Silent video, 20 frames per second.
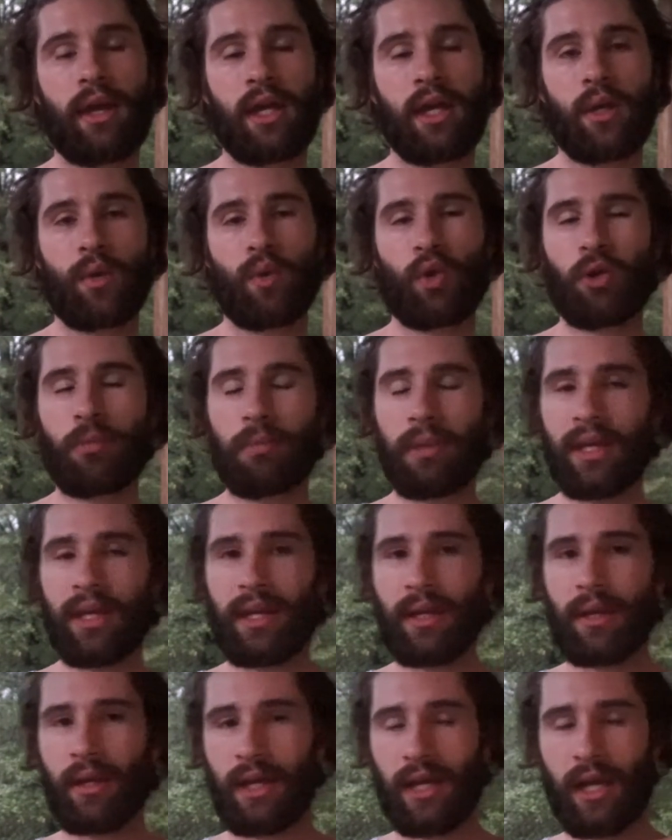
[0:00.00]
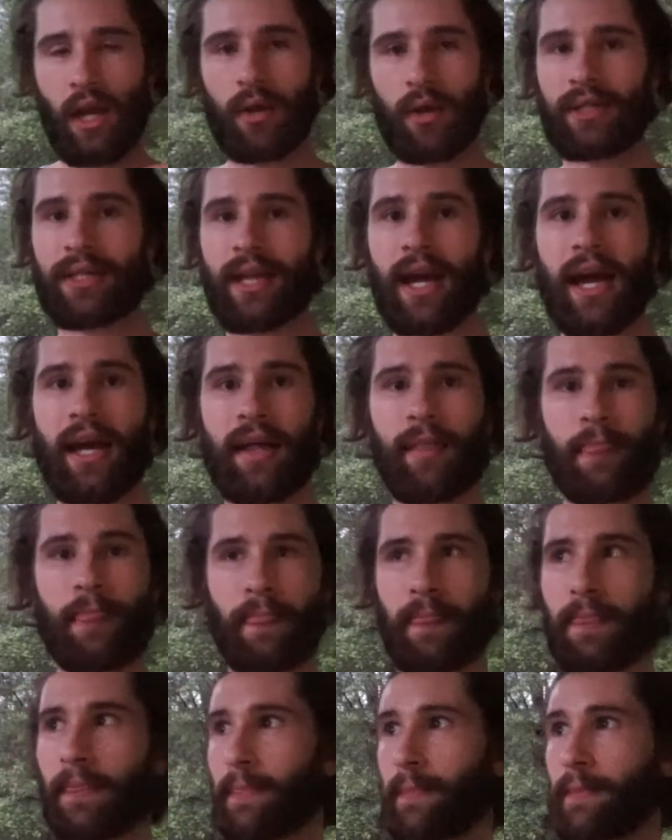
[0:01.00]
You want to be, you know, it's not
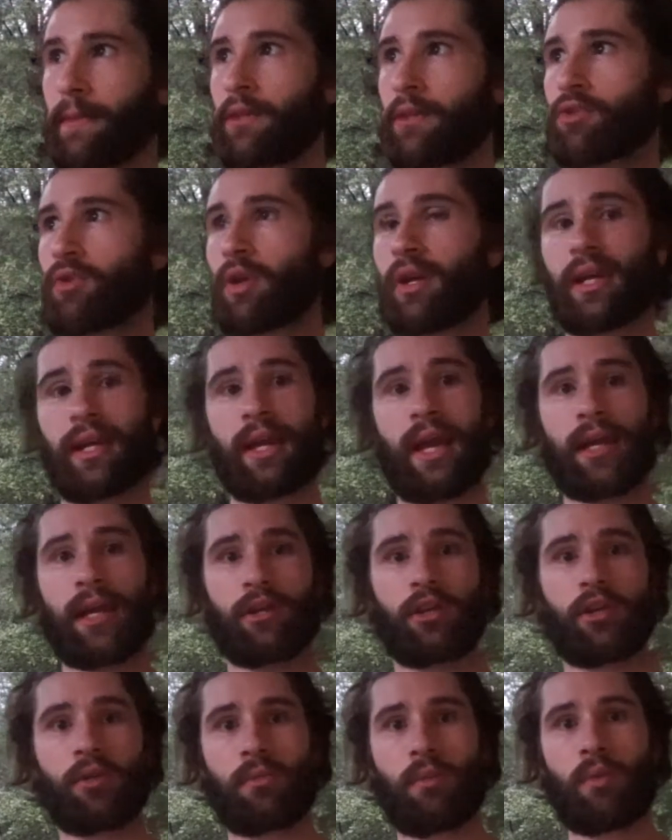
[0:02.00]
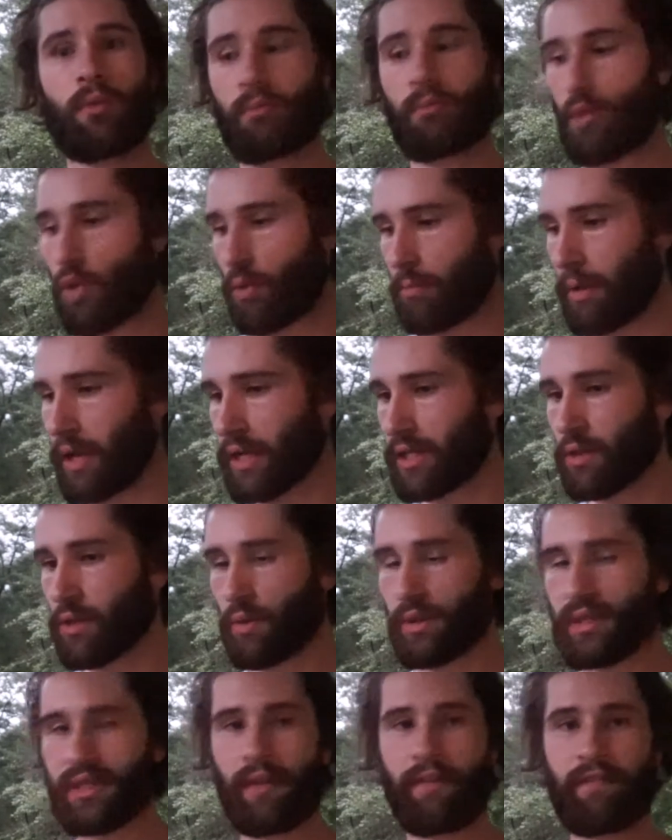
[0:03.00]
trying to gain two more
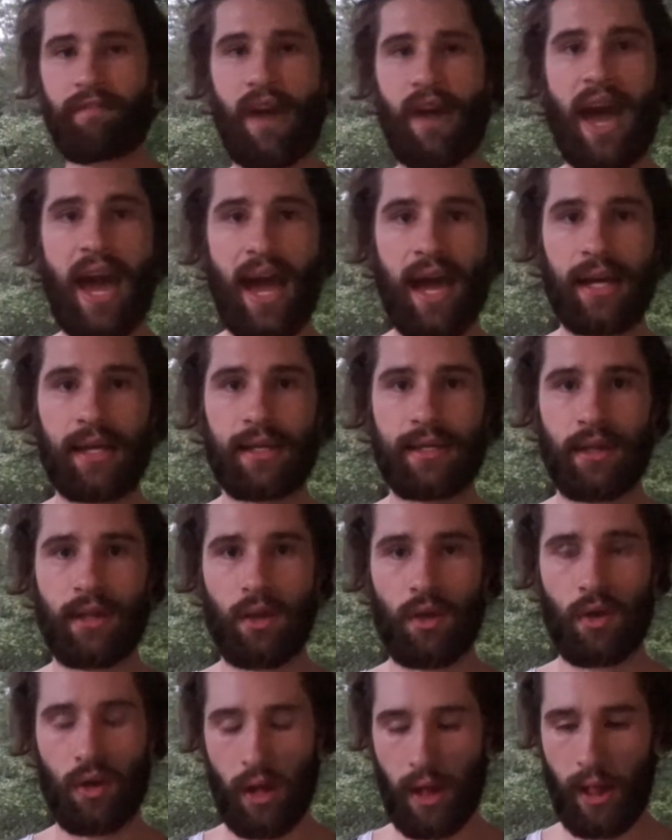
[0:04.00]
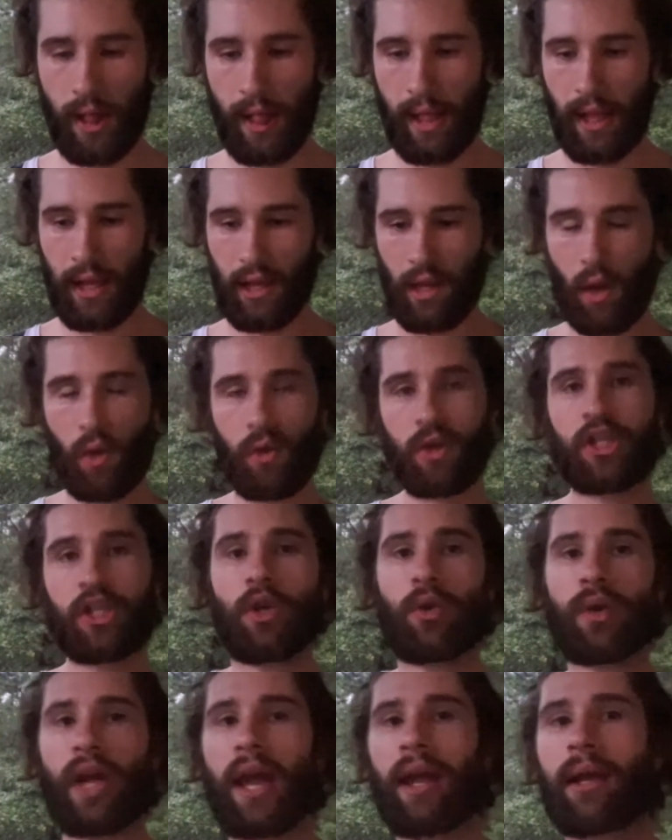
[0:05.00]
muscle, it's the fat. So long as you
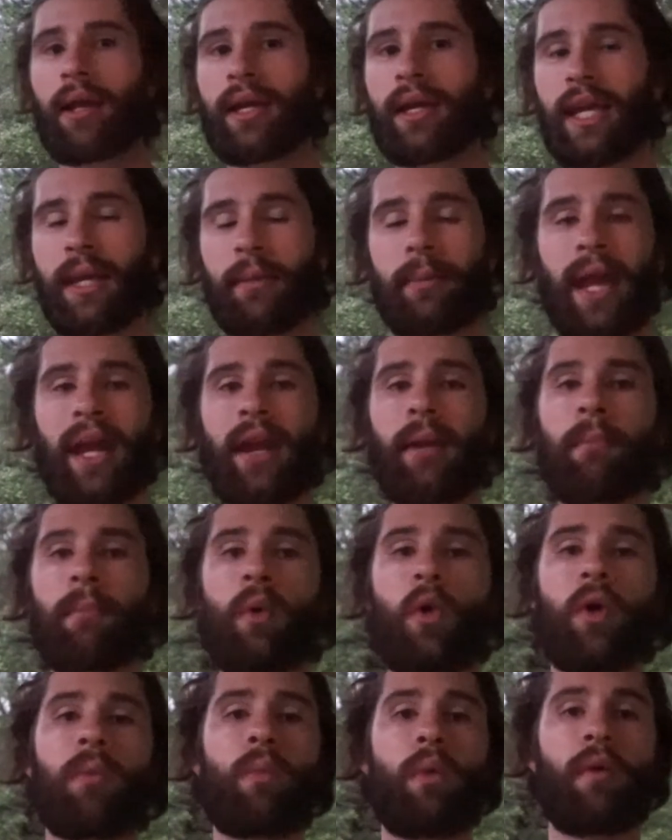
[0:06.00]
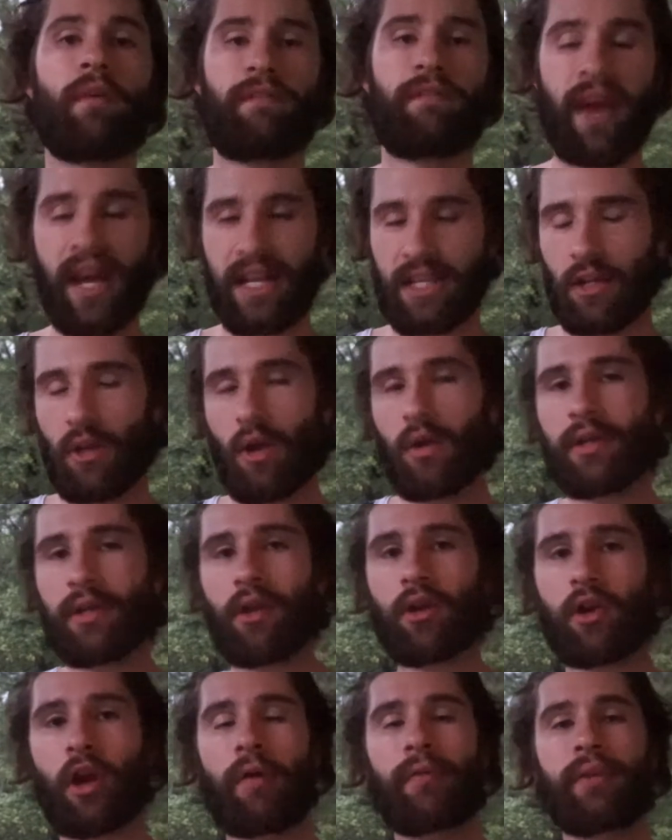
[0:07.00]
don't gain, keep gaining more and more fat. So long as I
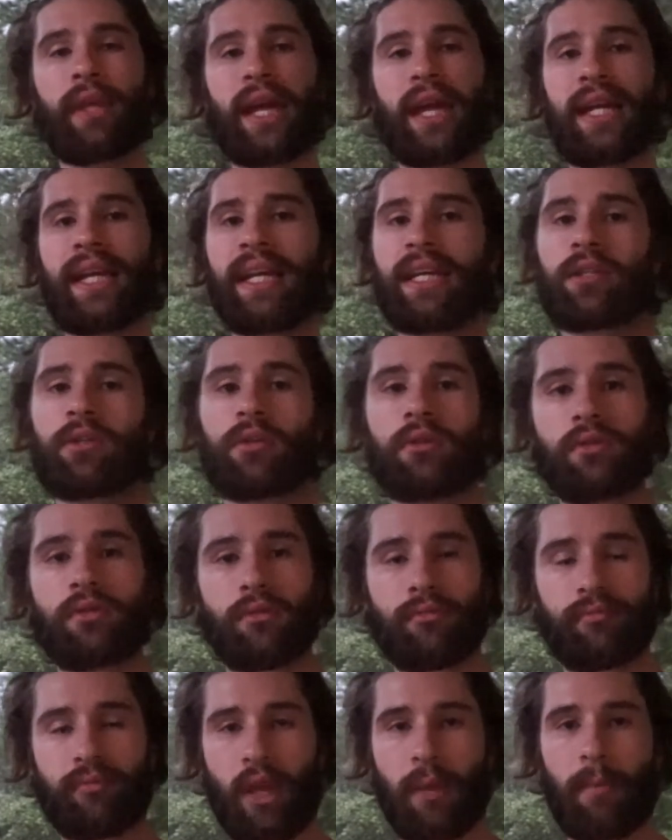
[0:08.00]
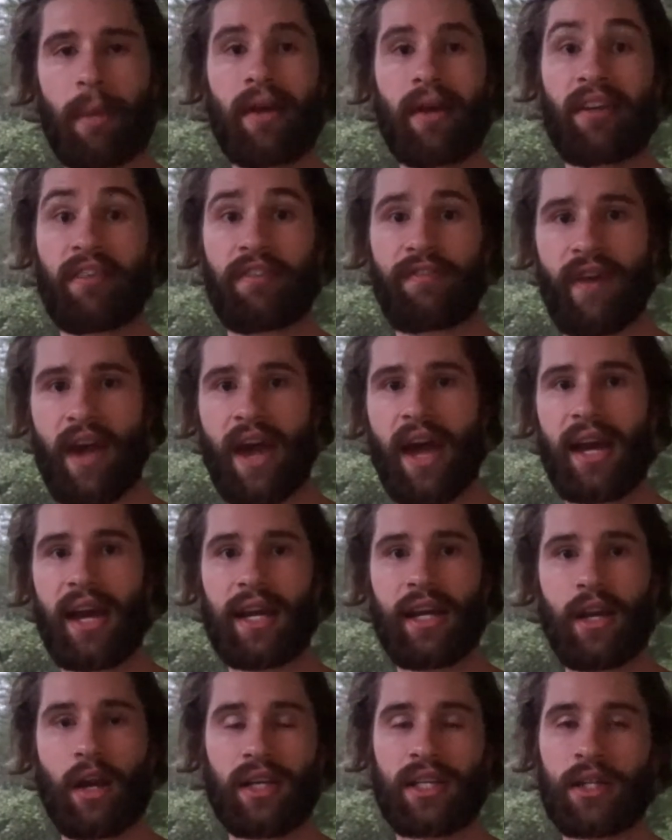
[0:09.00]
don't go over that initial amount of fat,
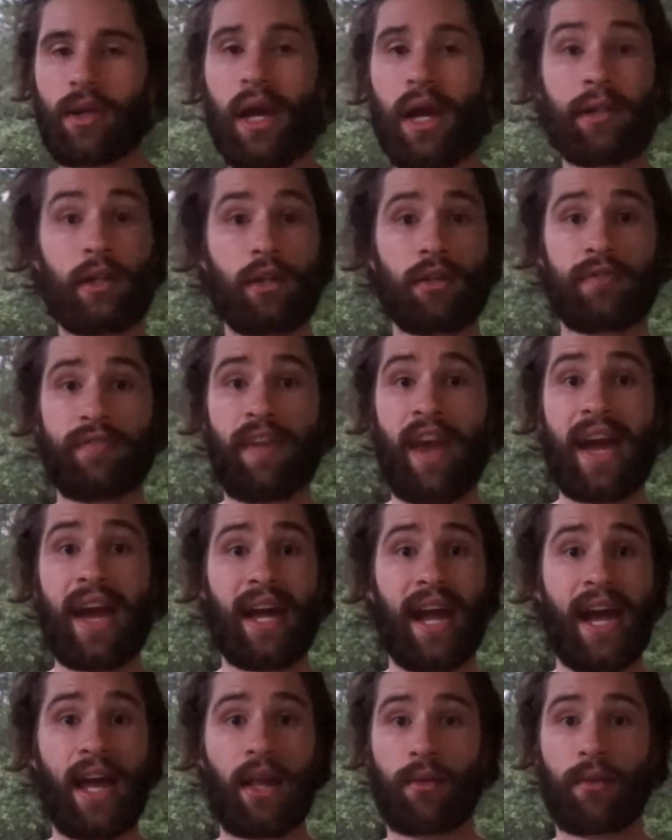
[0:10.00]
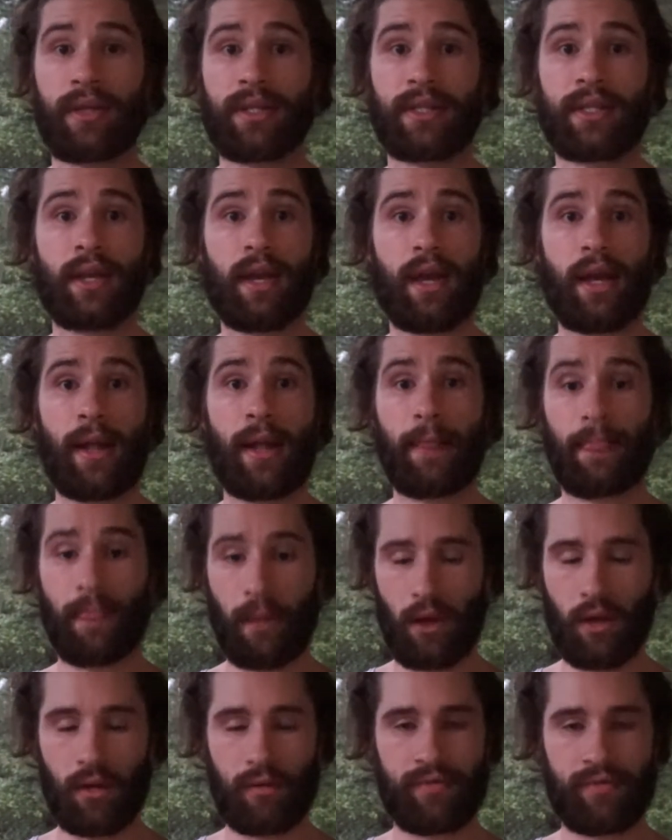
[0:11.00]
you know, I still have those fat calories,
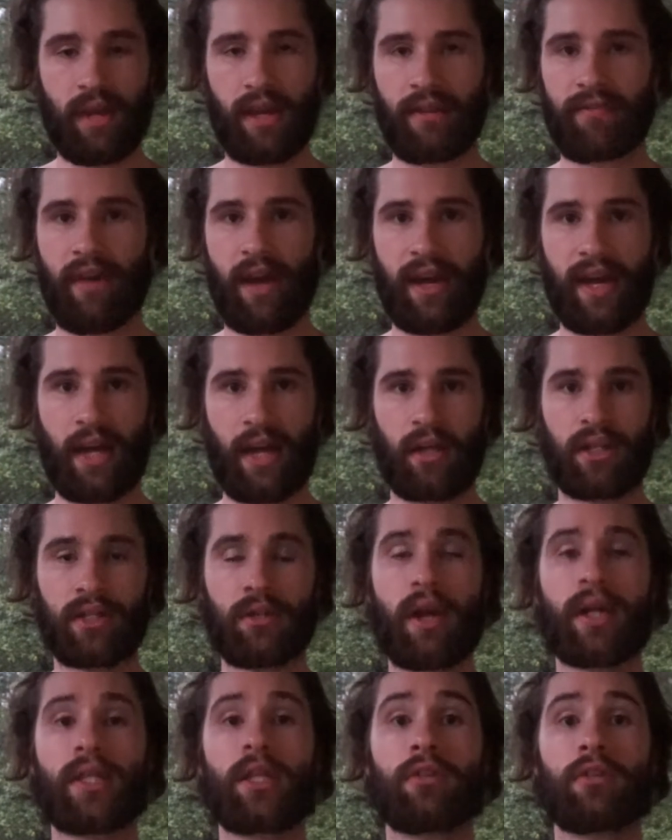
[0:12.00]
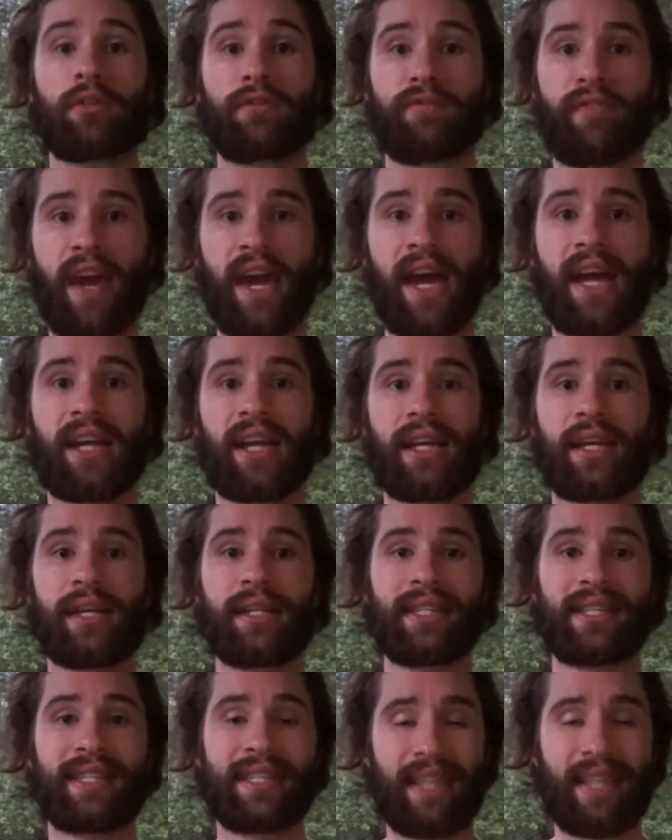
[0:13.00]
or not fat calories, I still have those fat
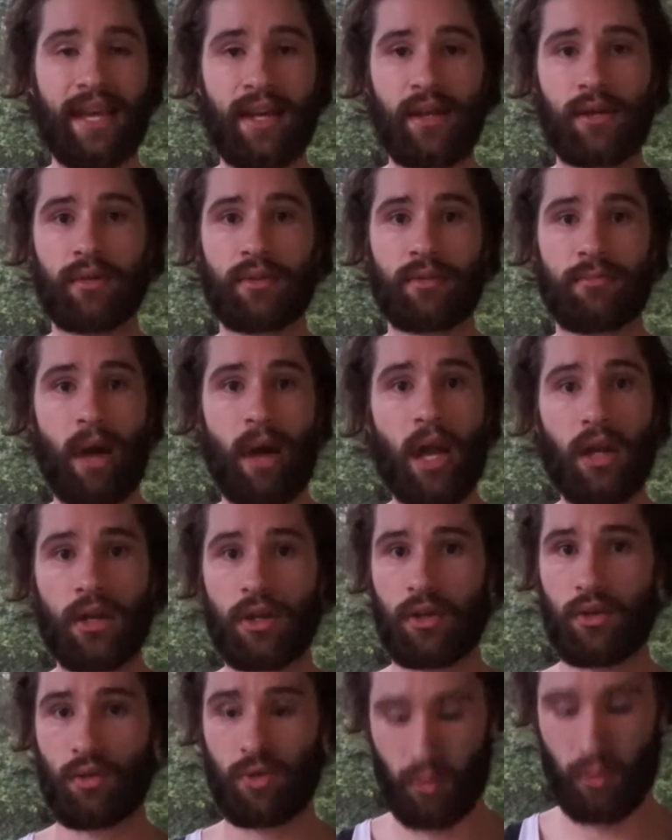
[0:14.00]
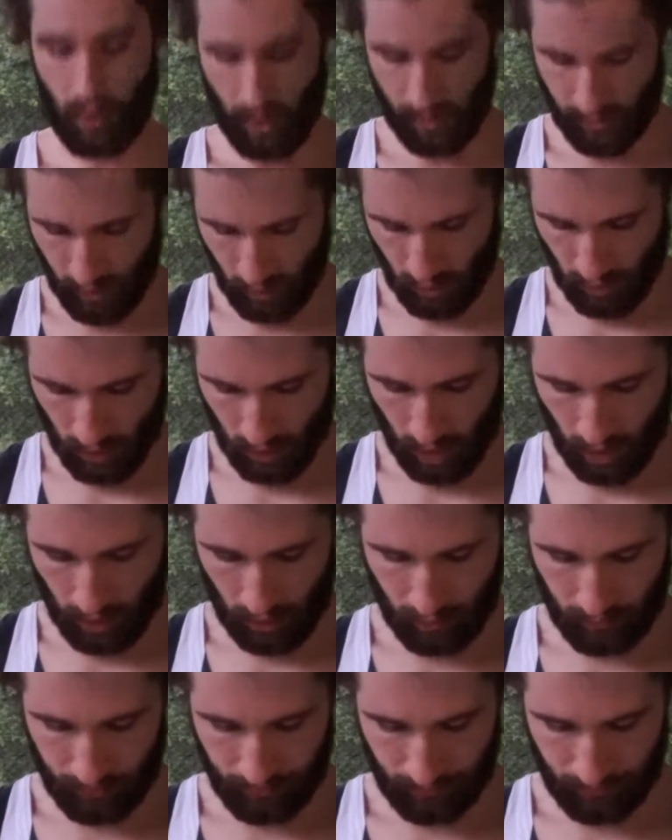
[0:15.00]
cells, molecules, or whatever you want to
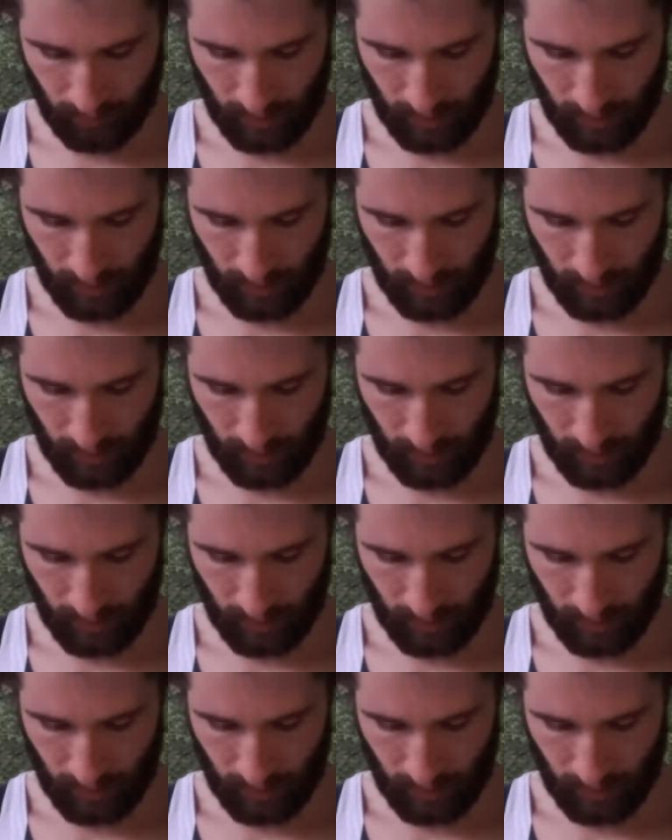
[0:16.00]
call them,